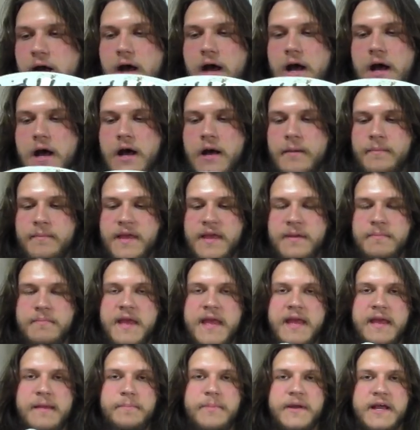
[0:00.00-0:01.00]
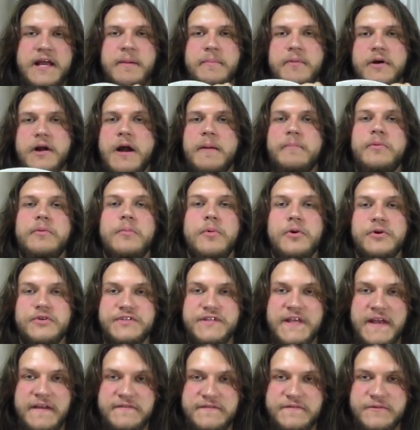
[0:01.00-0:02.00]
It may pick up a couple more
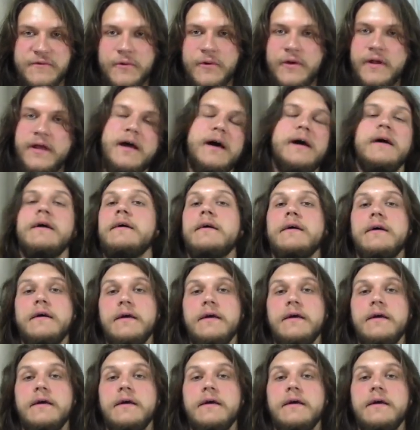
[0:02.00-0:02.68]
saves for you.